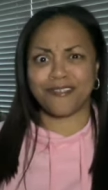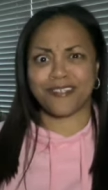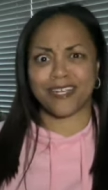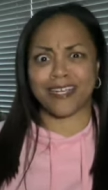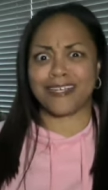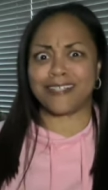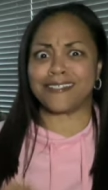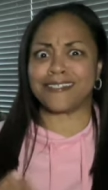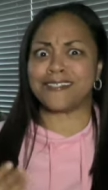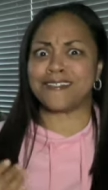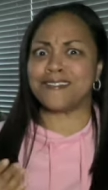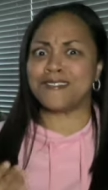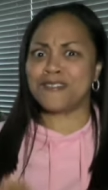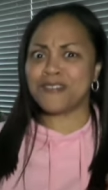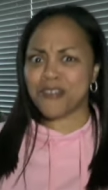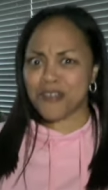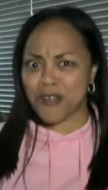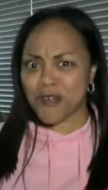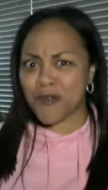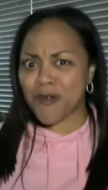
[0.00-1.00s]
guys
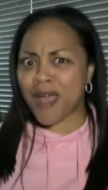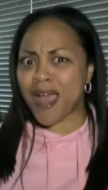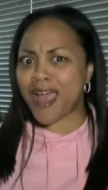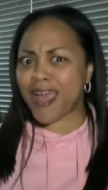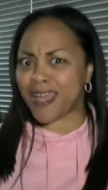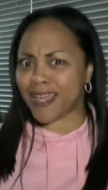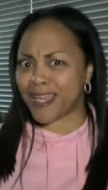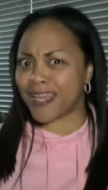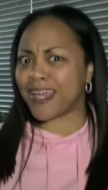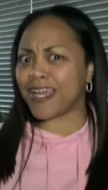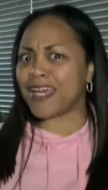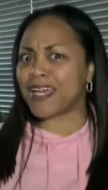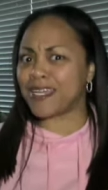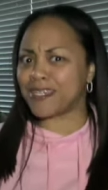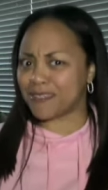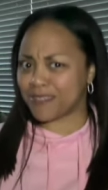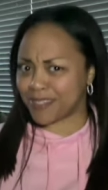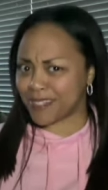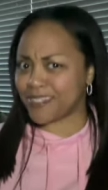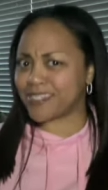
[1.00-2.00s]
know I
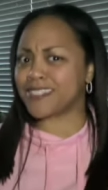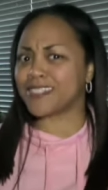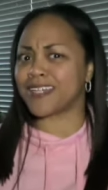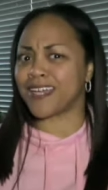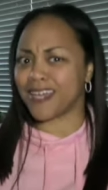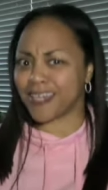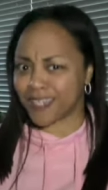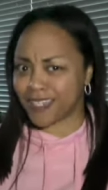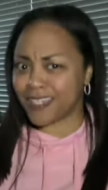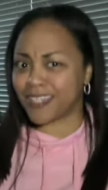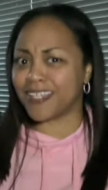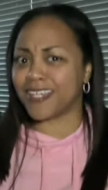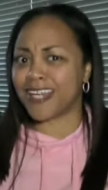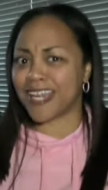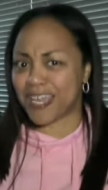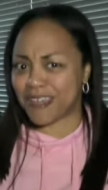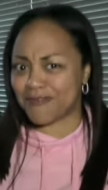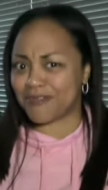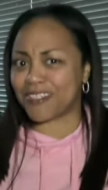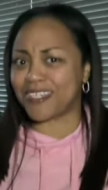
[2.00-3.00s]
got the chocolate
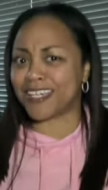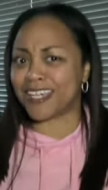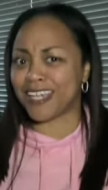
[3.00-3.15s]
advent